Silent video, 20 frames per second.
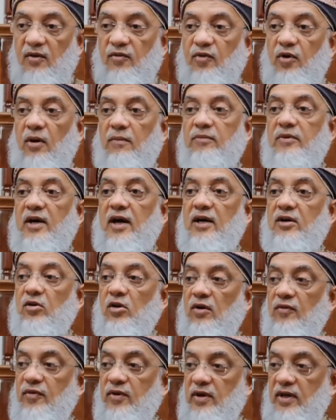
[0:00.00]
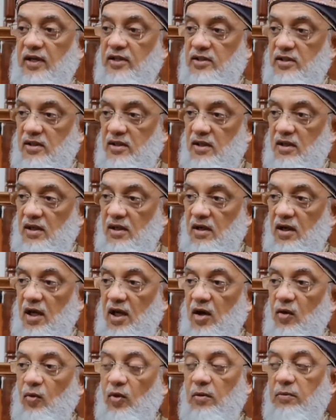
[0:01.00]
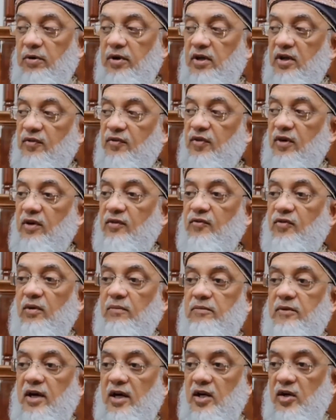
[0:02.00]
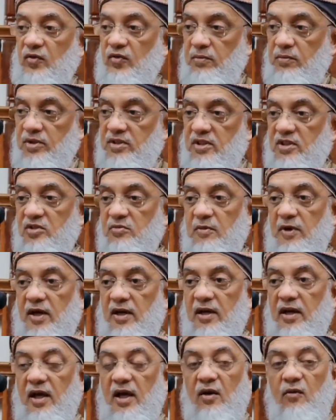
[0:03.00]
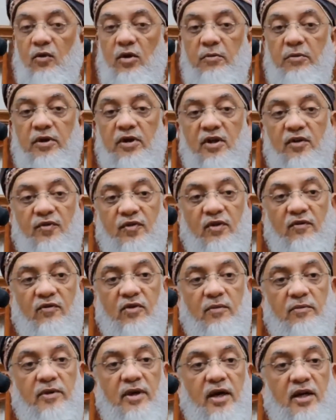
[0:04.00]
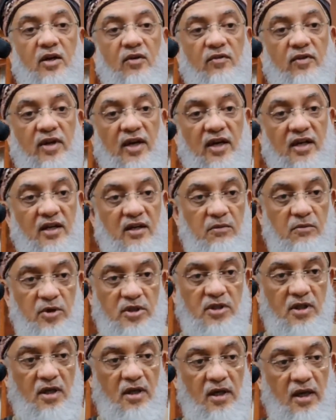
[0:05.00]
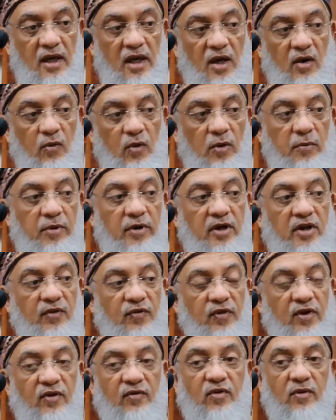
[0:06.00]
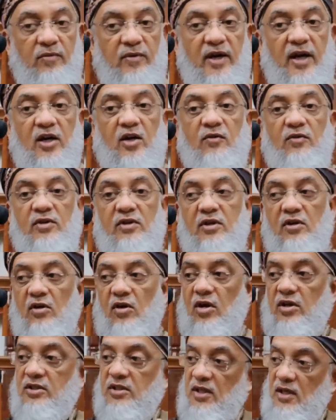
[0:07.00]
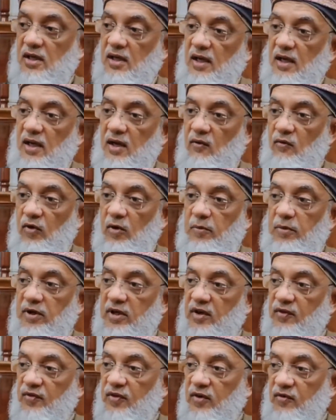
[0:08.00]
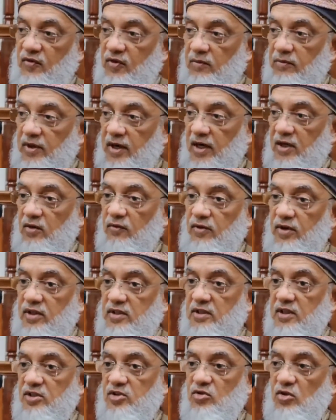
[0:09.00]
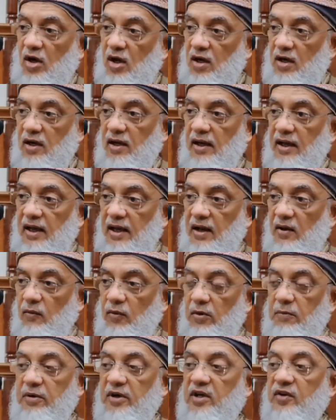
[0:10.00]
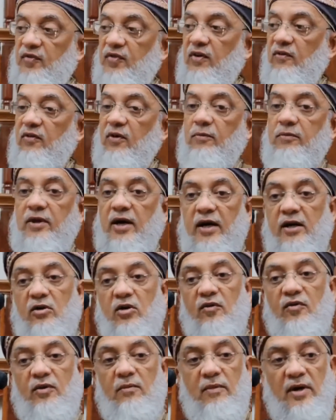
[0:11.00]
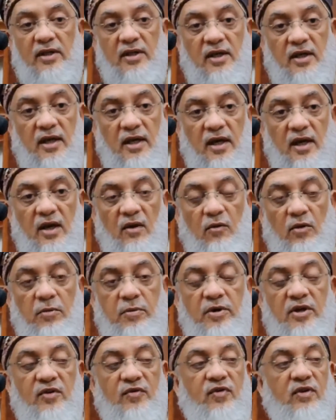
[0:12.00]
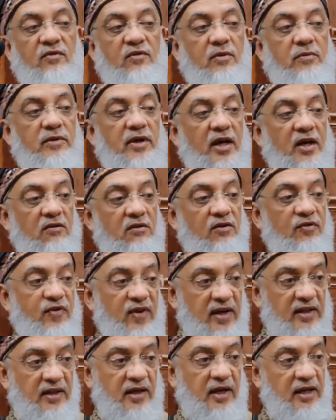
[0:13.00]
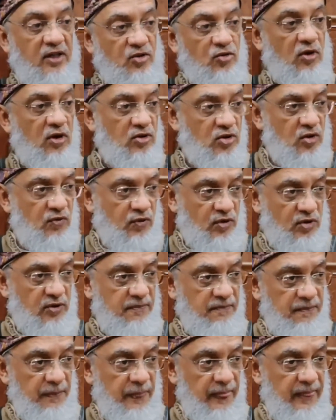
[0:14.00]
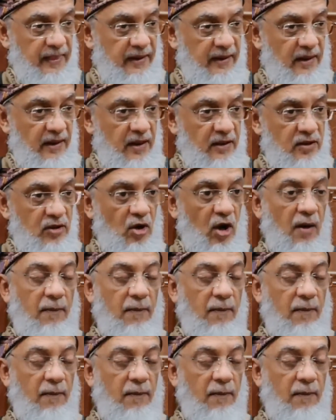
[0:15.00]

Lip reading: from that of an engineer, will be different from that of a businessman, will be different from that of an academician, will be different from that of a theologian, will be different from that of a research scholar, will be different from that of a mother, will be different from that of a father, and so on and so forth. The